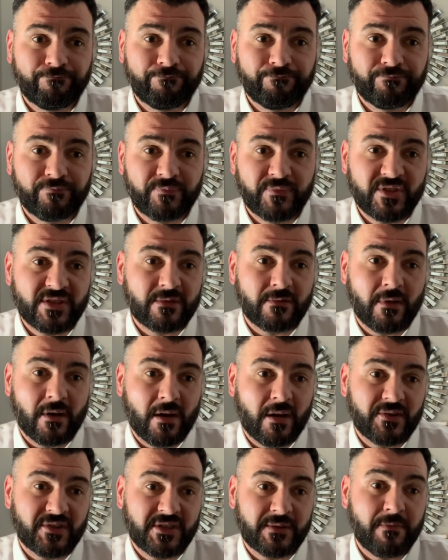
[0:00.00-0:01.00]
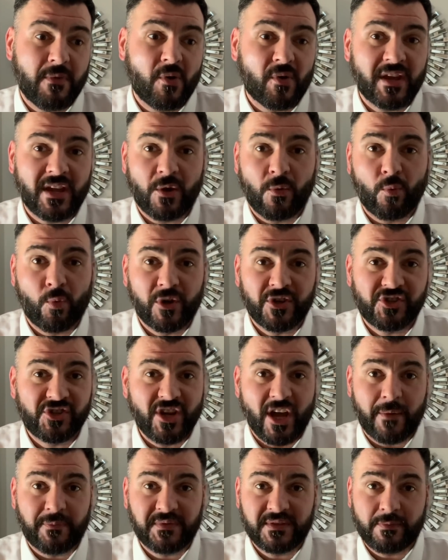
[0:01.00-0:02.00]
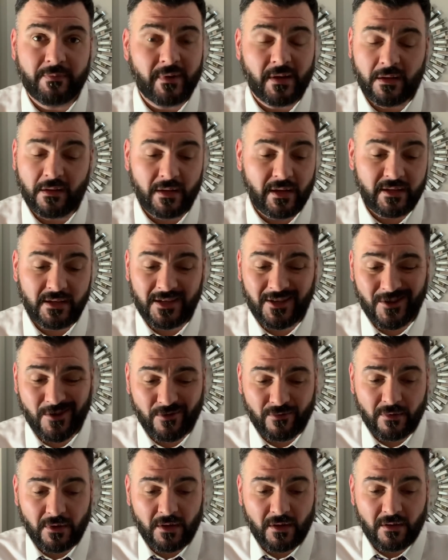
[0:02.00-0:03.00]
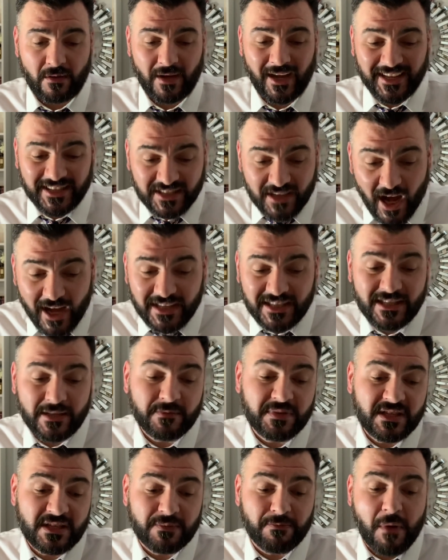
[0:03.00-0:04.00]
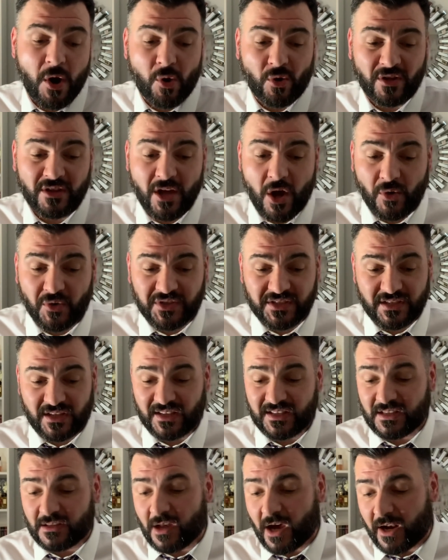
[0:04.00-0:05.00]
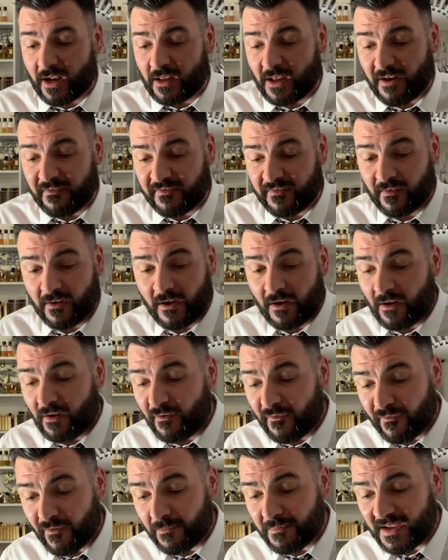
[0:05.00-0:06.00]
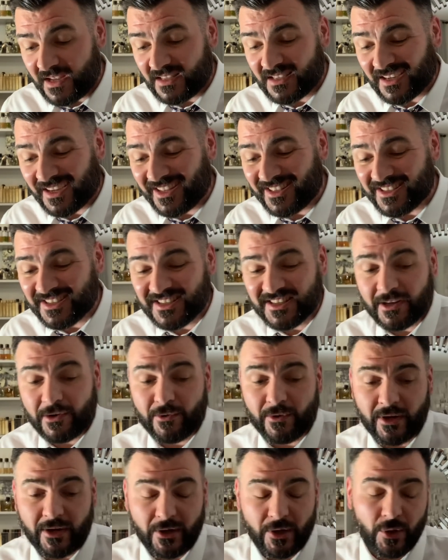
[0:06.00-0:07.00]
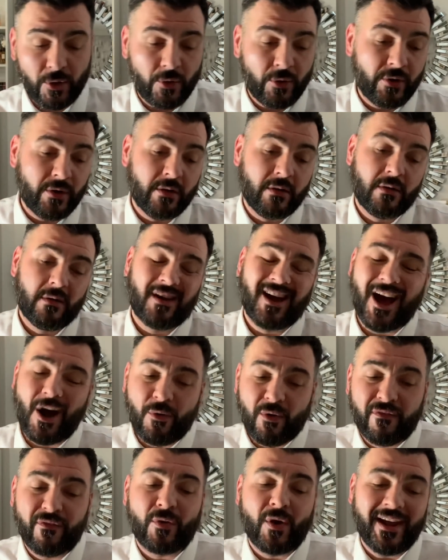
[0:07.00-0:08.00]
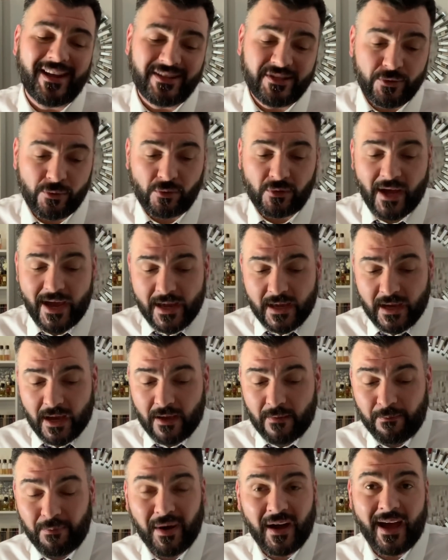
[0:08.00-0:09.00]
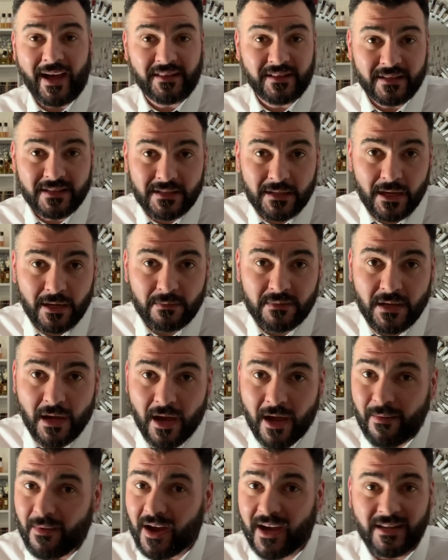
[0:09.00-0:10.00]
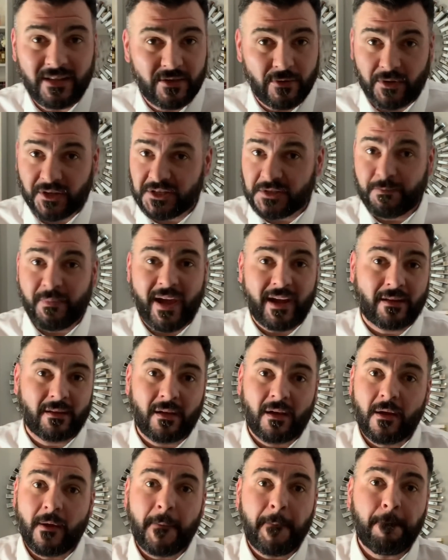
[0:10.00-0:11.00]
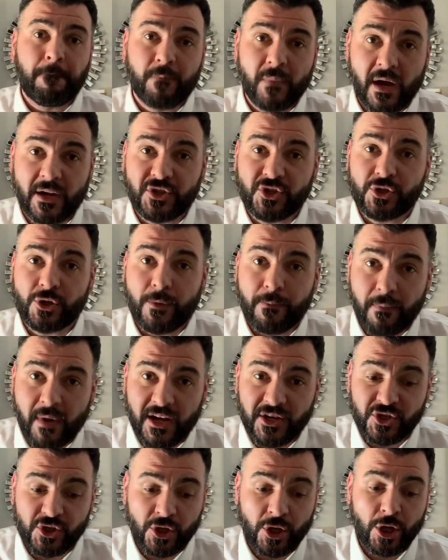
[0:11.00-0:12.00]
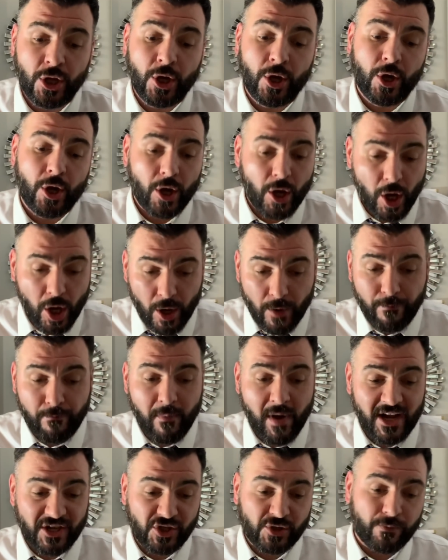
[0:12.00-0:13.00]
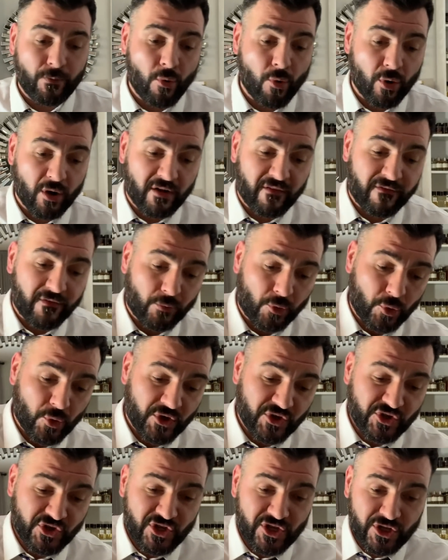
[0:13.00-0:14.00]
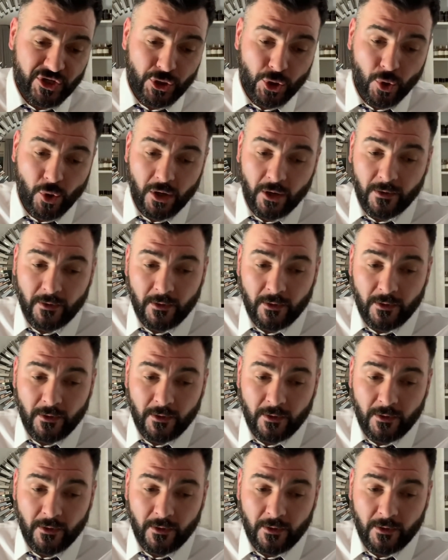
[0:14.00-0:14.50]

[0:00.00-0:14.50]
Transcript: smoking wood chips, but you know, it's got some smoke notes. It's not enough for me to consider it oud. However, I do like it, but at the same time, I do expect much, much, much more from Christian Dior.